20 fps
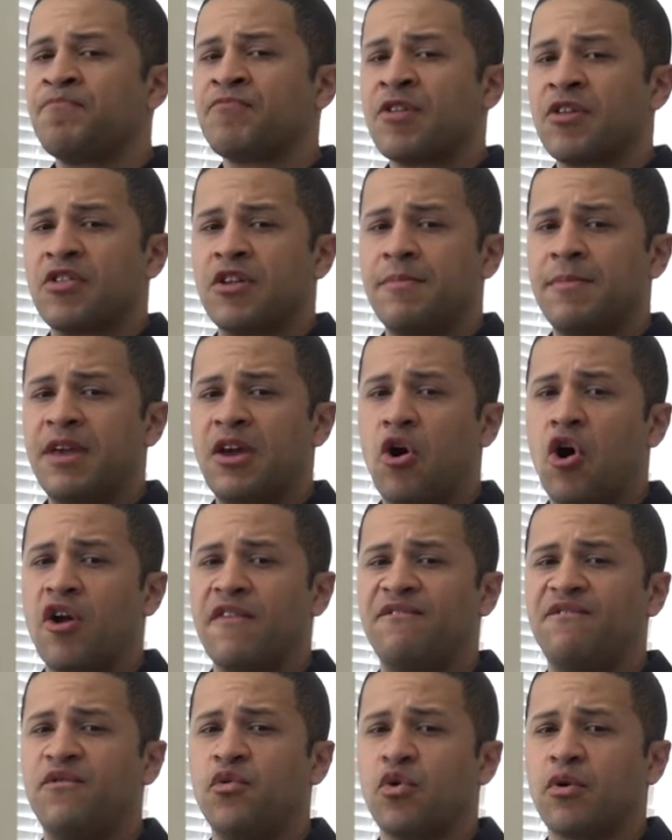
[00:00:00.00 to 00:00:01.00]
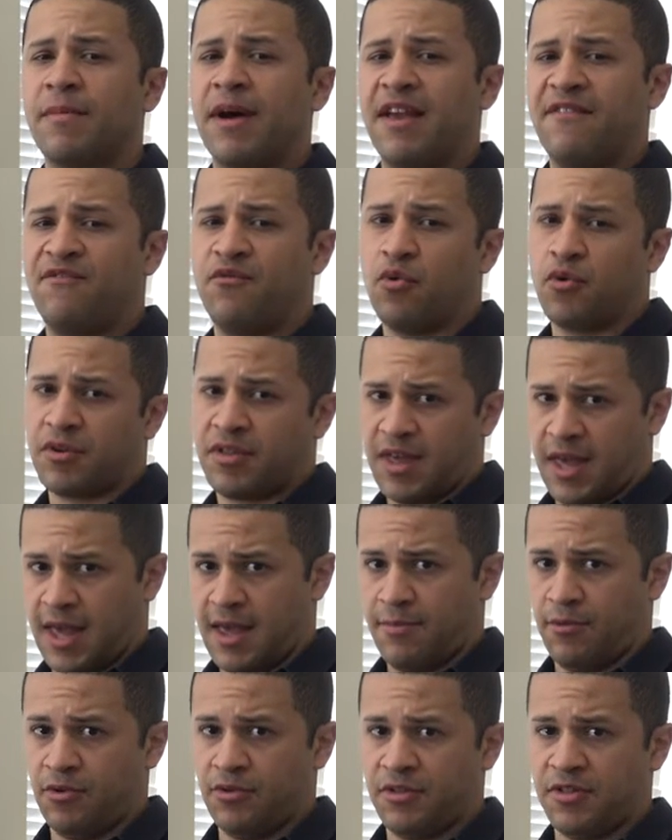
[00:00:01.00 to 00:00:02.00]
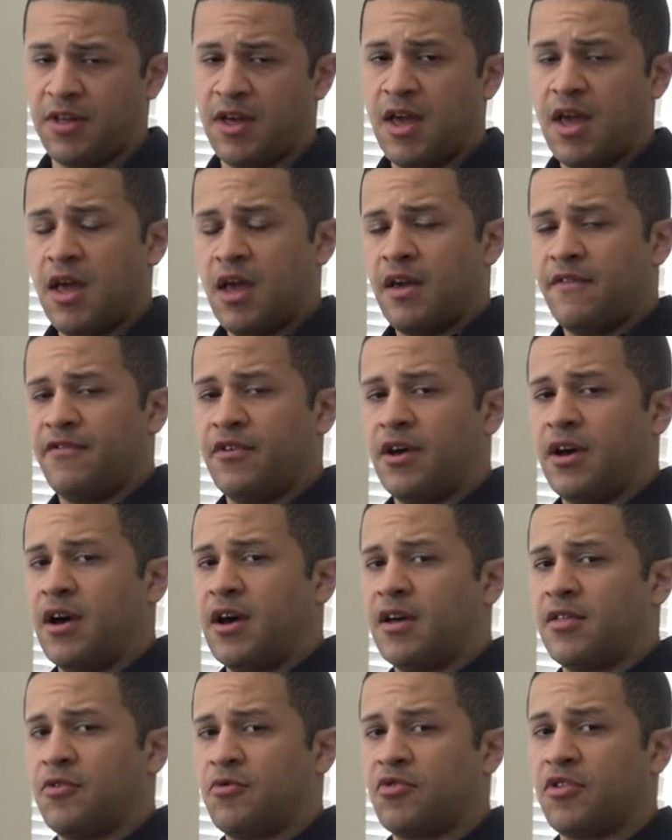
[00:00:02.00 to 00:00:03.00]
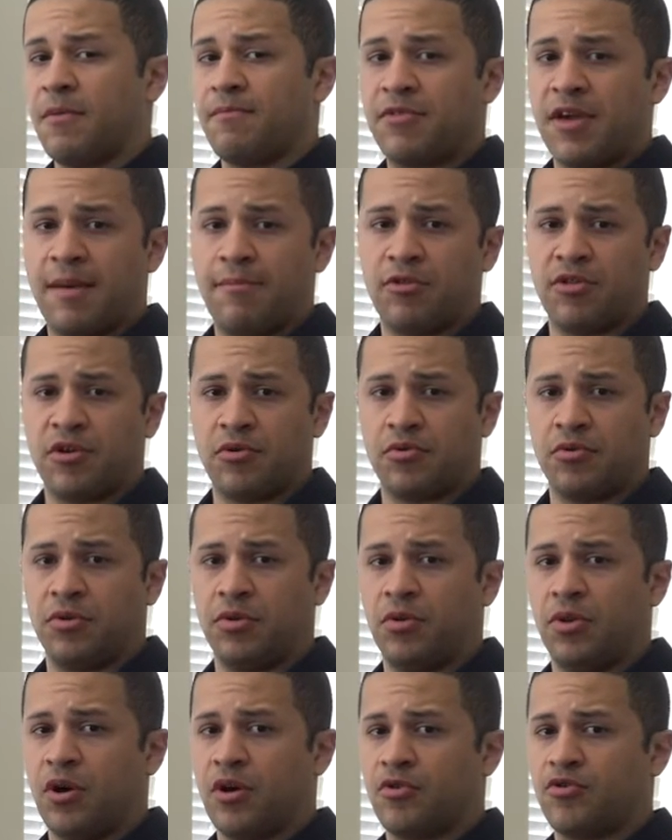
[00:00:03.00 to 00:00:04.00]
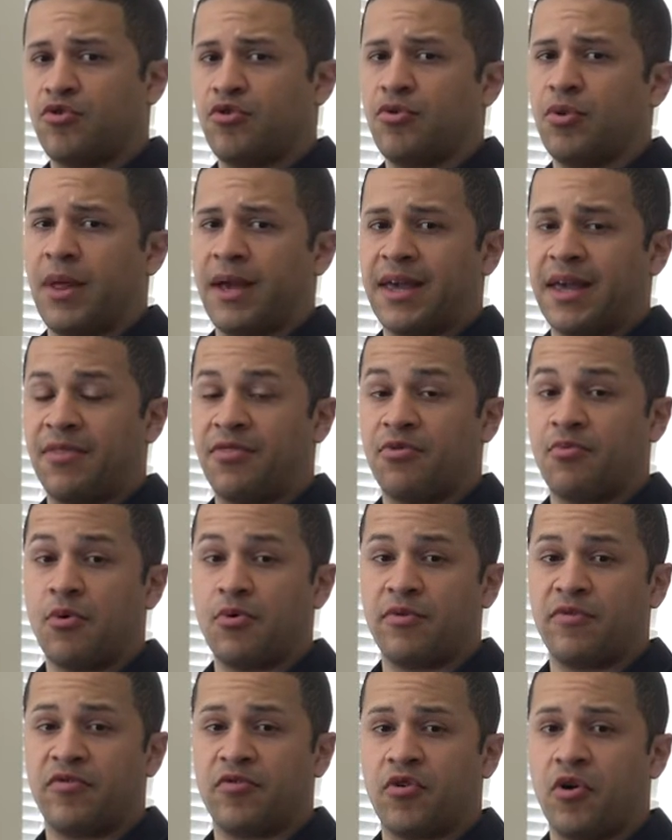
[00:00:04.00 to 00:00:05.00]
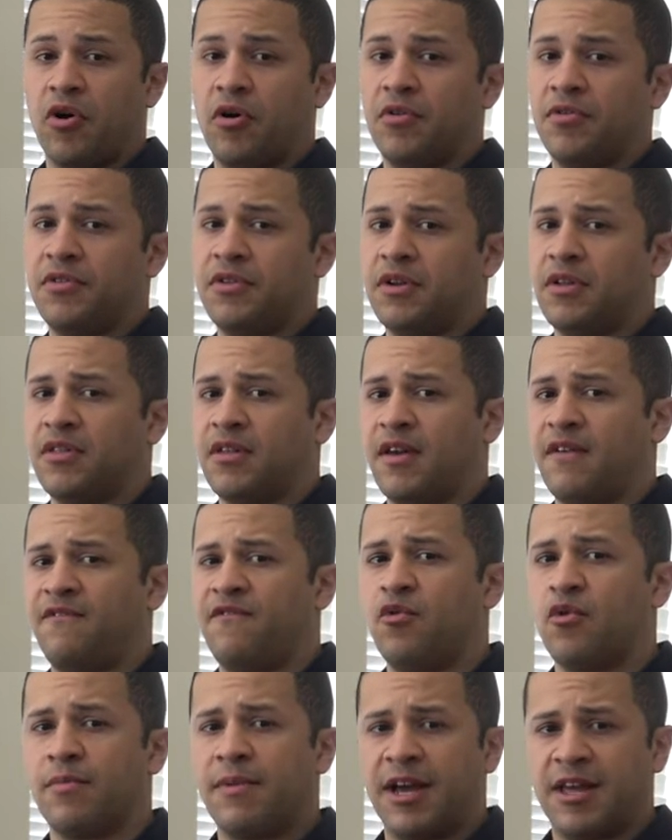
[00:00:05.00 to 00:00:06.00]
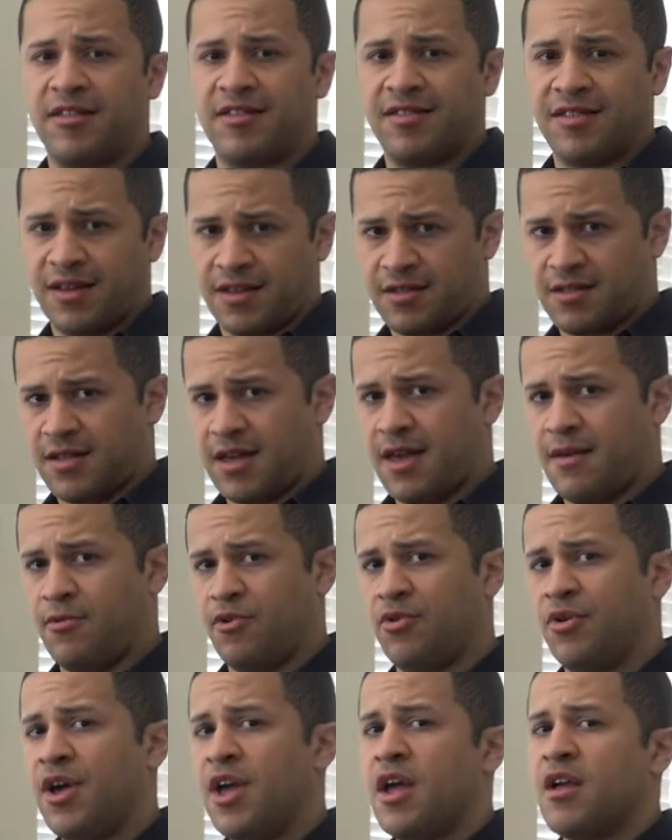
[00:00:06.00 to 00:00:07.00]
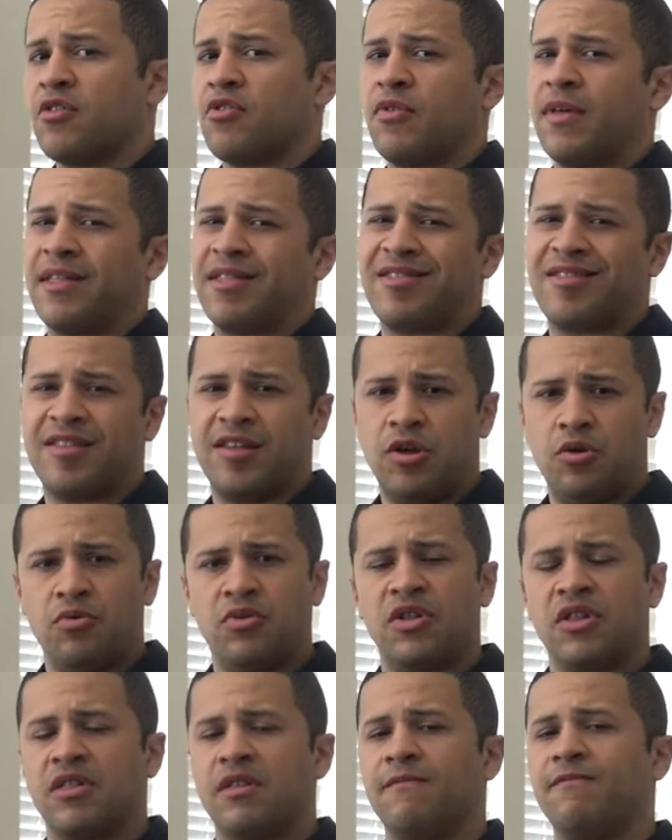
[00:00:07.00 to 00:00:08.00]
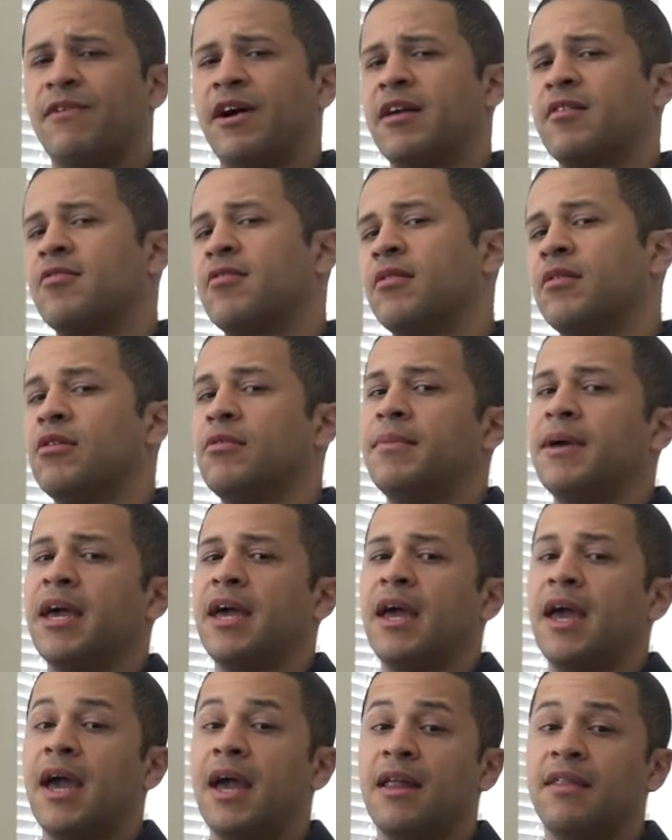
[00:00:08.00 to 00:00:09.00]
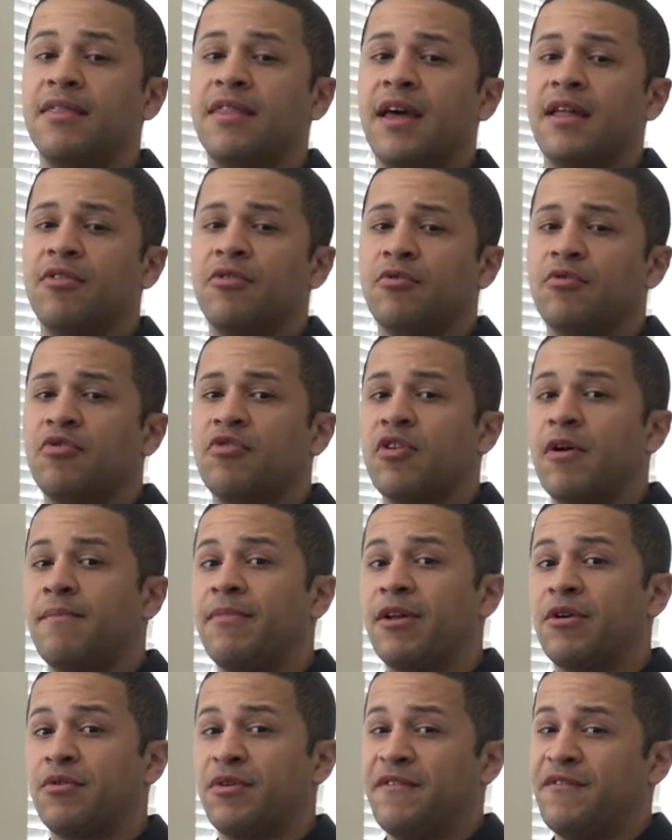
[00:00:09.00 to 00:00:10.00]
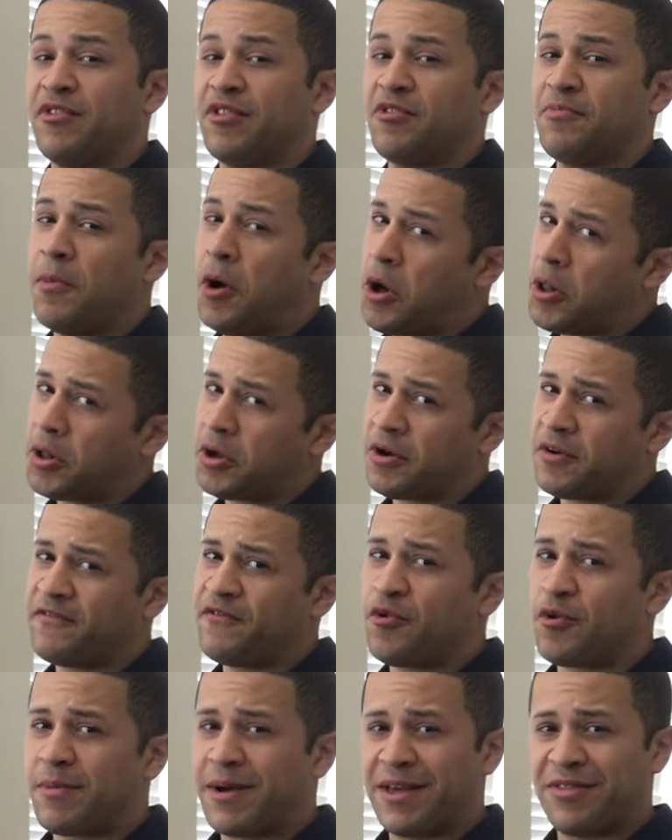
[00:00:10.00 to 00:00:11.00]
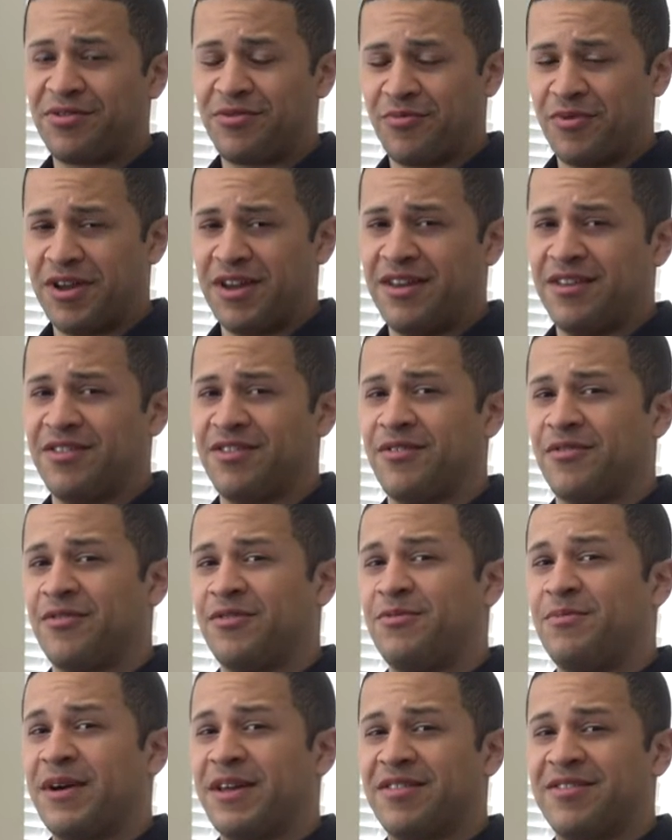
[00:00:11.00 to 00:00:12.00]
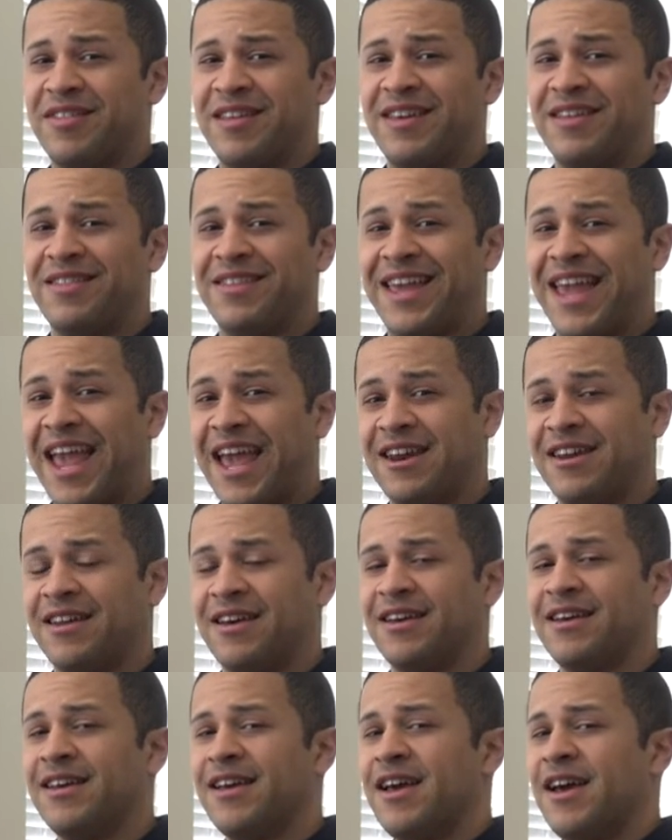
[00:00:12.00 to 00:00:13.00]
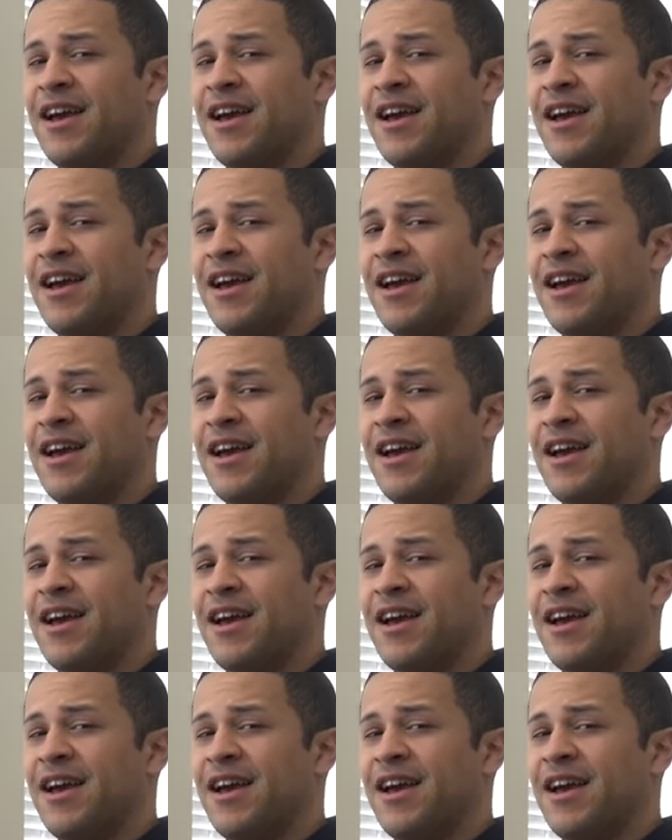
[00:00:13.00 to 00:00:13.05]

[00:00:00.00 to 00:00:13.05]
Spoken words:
It's going to be on 4x4 tables. There's some tables that are a little larger, like at Throne of Skulls. It is a 4x6 table, so that skews this advice a little bit. And then there's some that are even smaller, 4x3s, or you might see in Canada